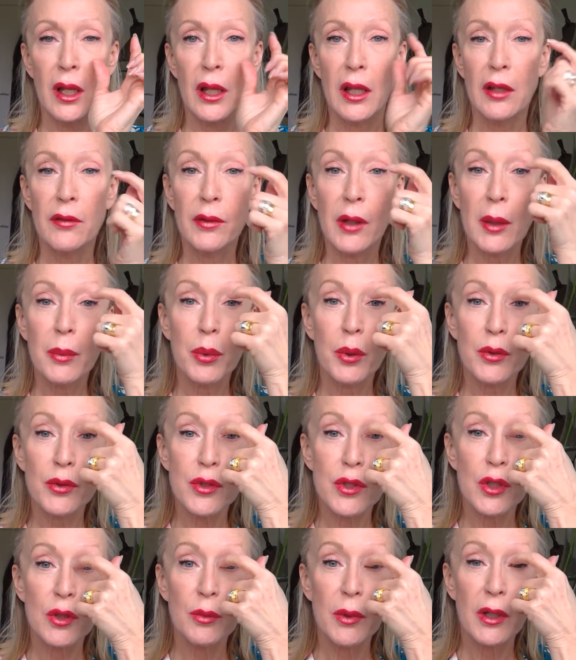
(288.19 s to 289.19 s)
If I put
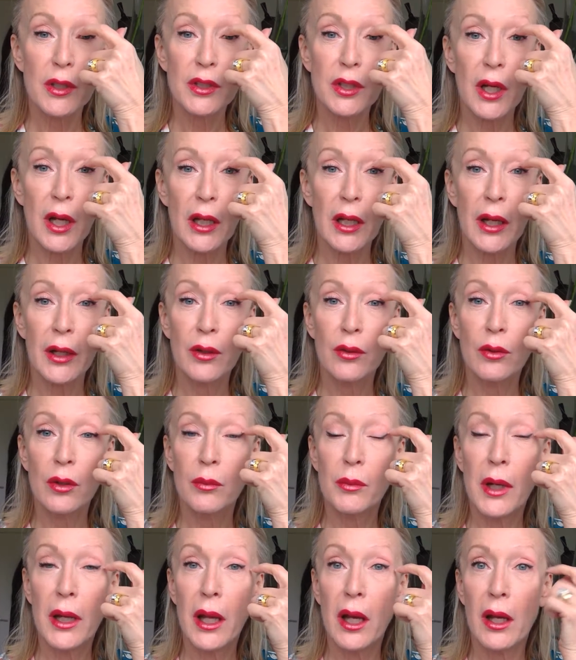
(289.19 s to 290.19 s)
too much eyeliner
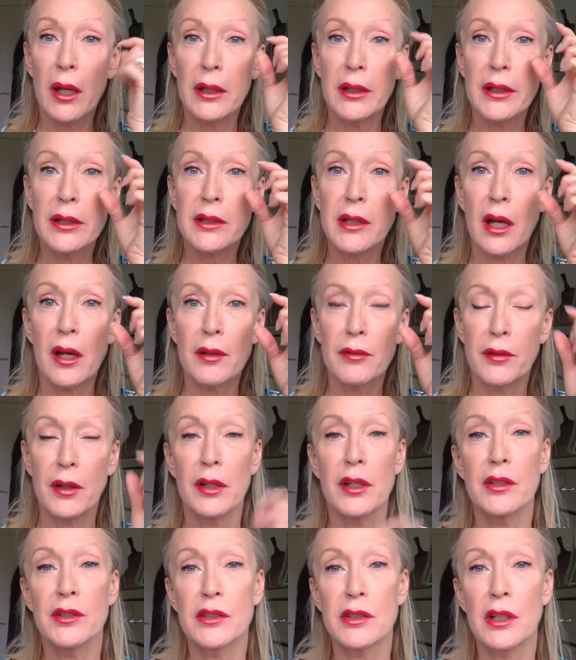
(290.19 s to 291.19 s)
on my eyelid, I
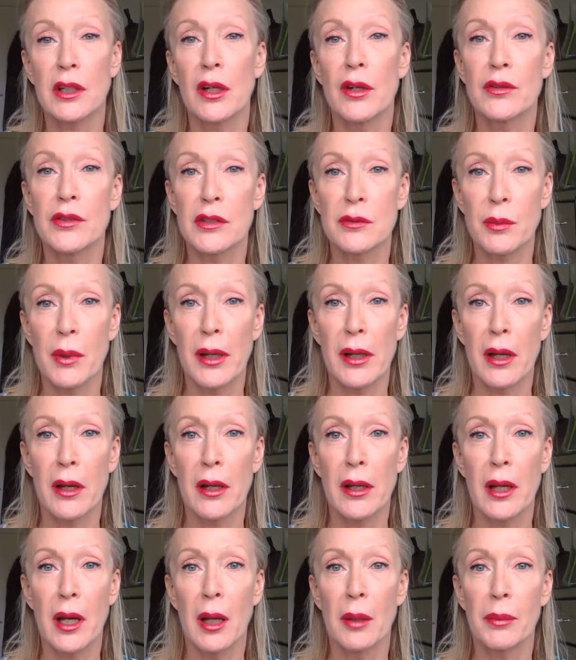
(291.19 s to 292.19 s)
find it just closes my
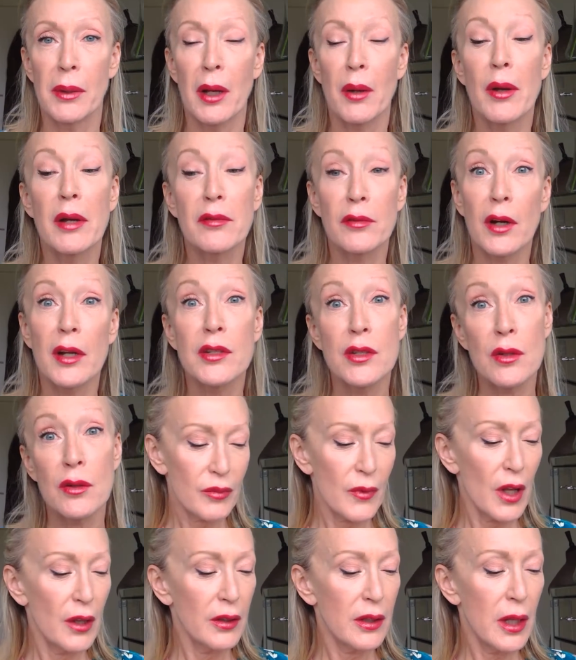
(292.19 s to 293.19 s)
eye up. However, I do.
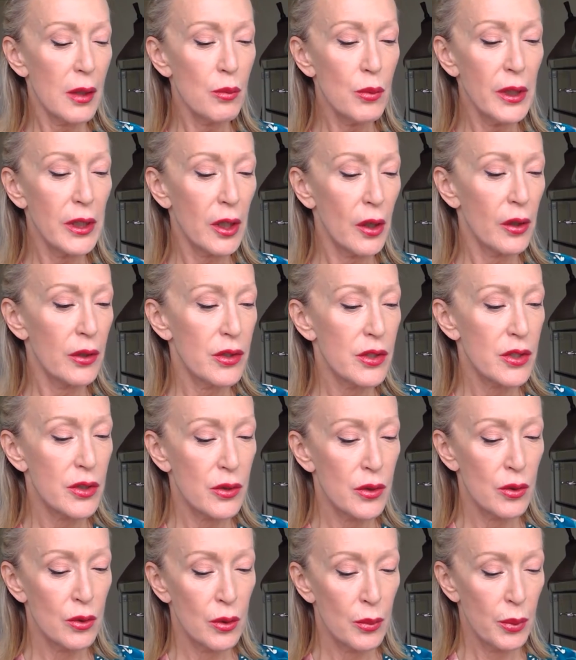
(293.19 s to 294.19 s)
Then we're going
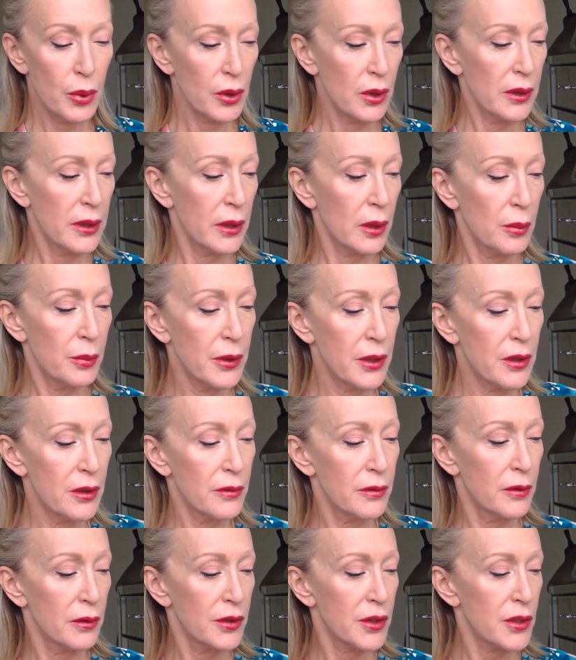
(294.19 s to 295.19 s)
to put a little bit of
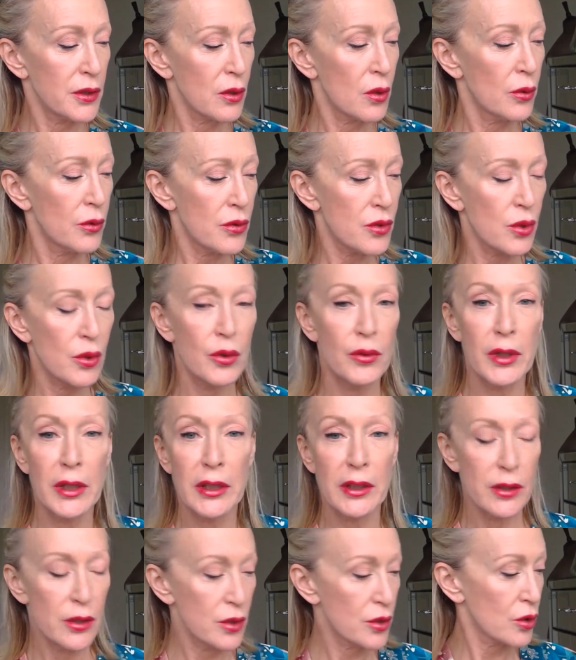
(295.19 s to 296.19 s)
just
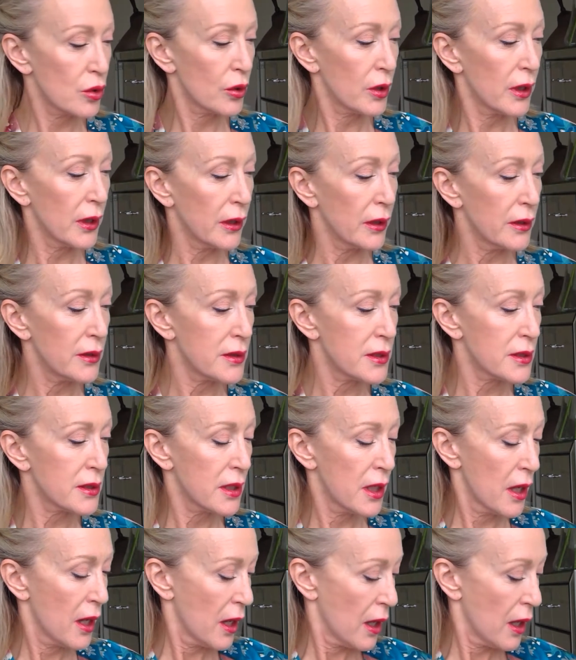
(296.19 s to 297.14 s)
contouring in the sockets.